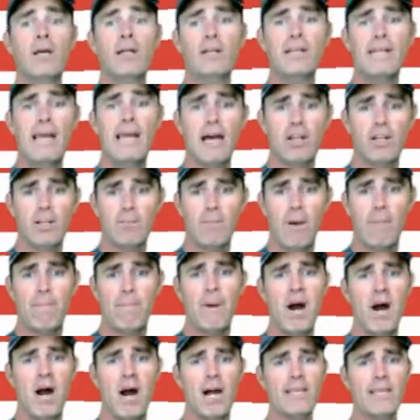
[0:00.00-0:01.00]
down to my
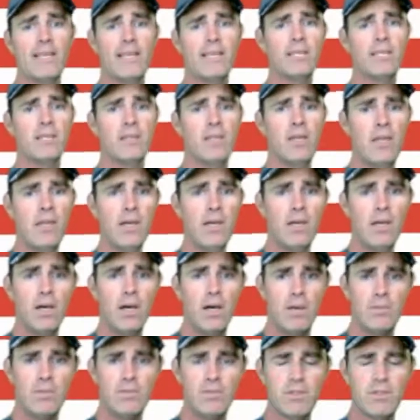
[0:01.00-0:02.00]
pockets,
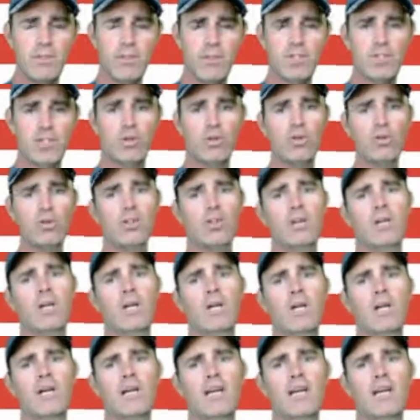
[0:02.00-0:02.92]
up to my shoulder.